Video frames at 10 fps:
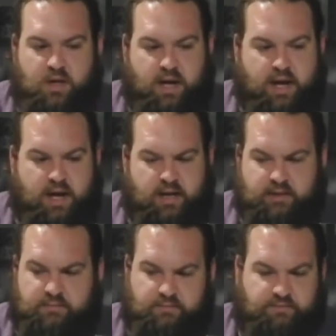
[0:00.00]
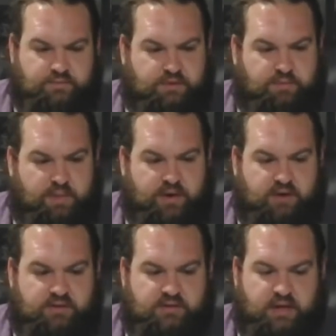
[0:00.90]
And to my
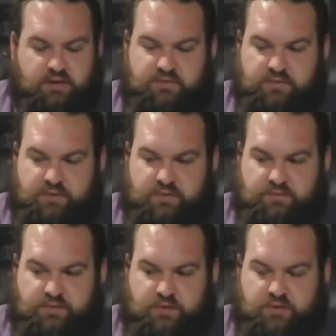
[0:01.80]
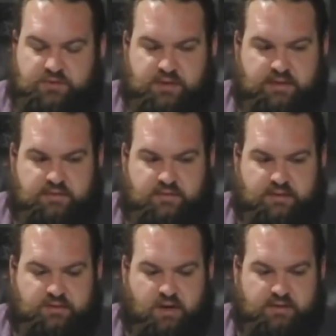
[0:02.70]
parents, thank you for those. That's
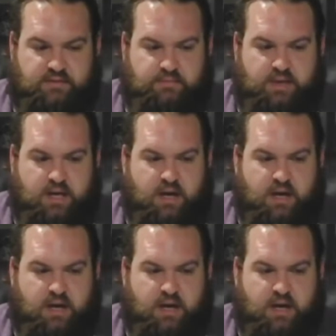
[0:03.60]
awesome.